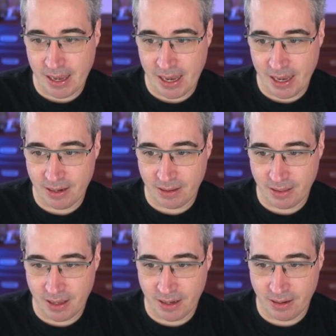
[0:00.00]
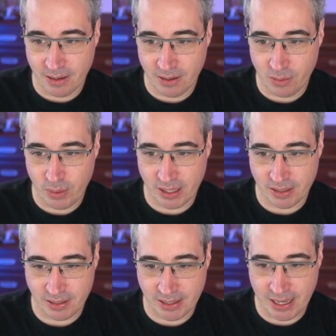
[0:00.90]
And then we can
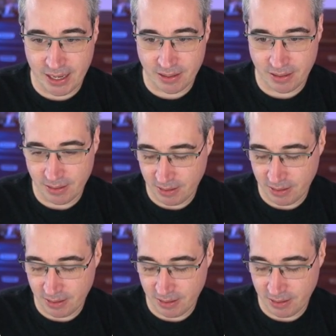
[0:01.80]
delete that,